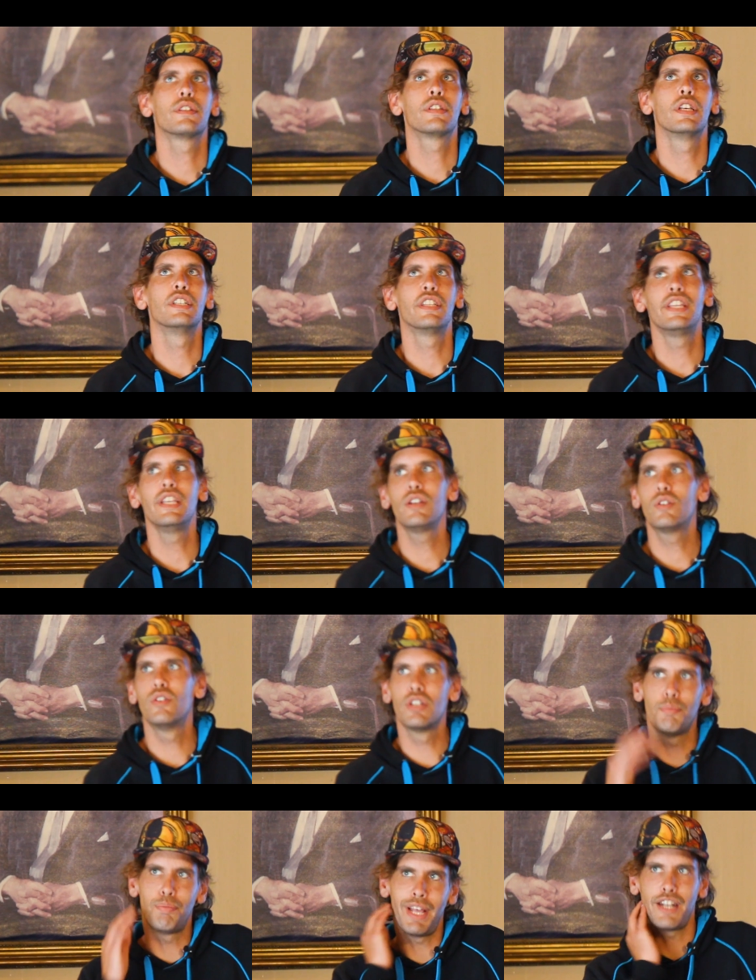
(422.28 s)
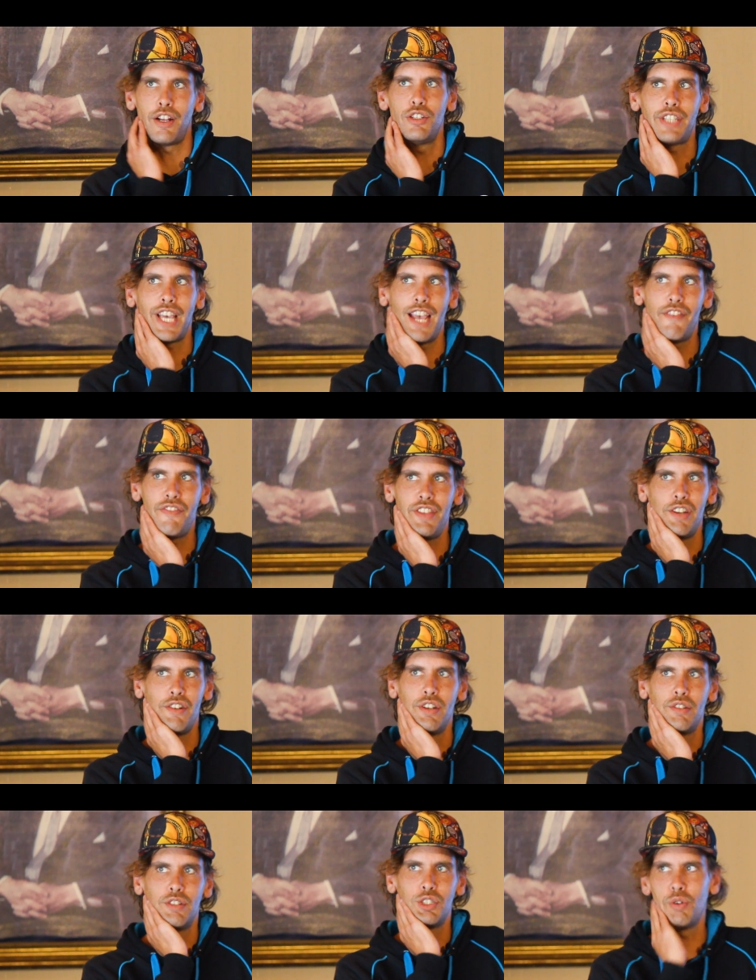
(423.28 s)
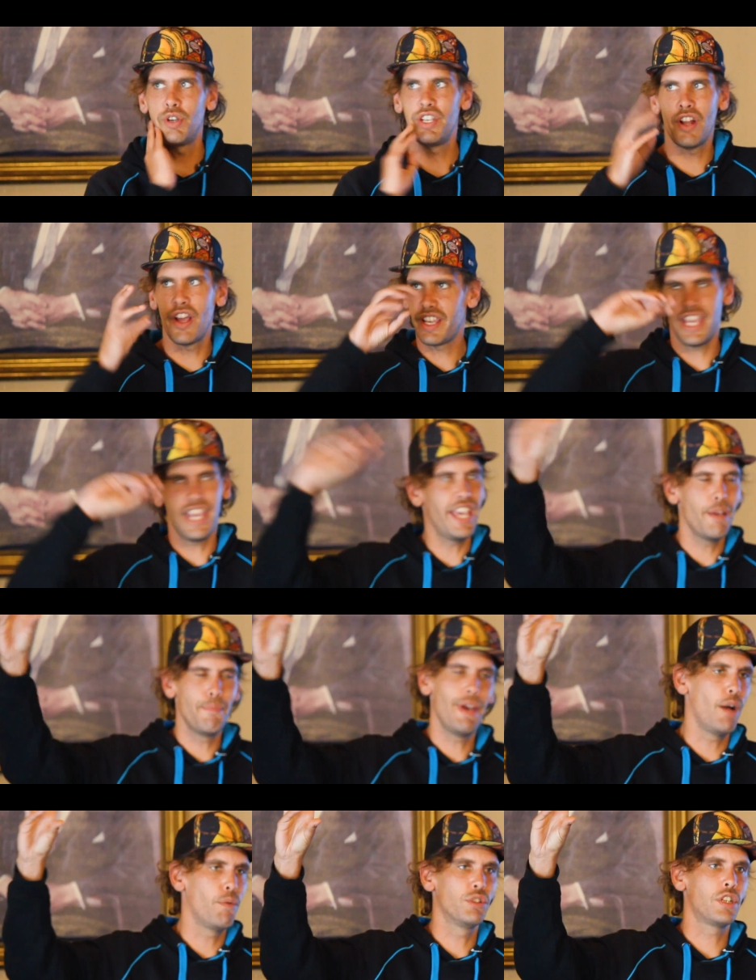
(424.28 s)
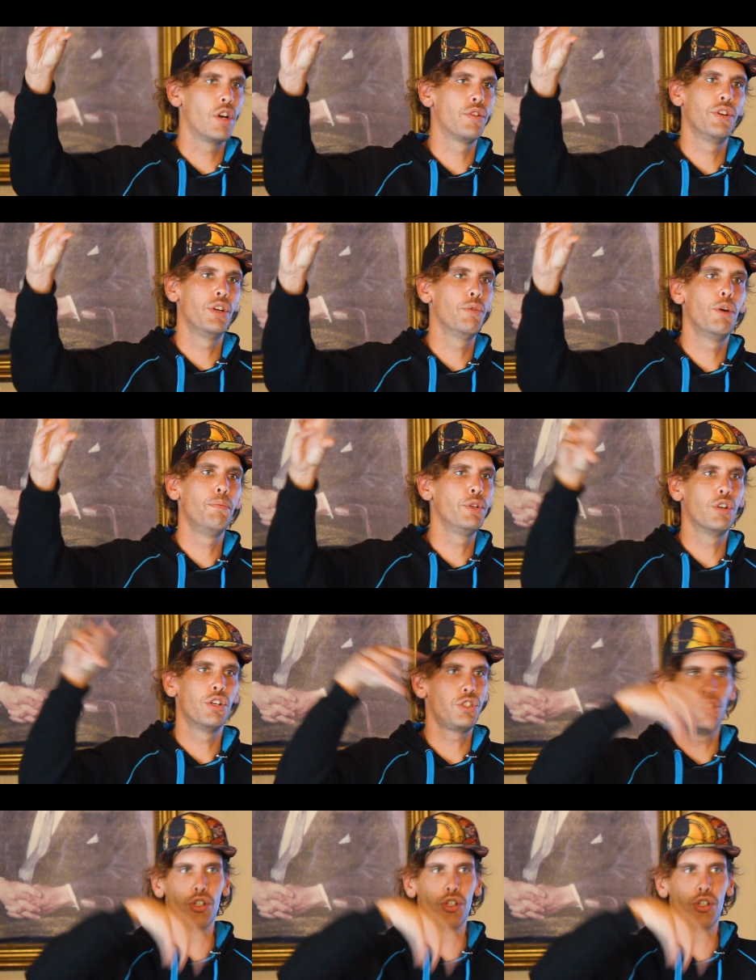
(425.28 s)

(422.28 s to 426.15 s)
There's a thing called the Plato's Cave Theory as well. You don't care about what's going on in the world because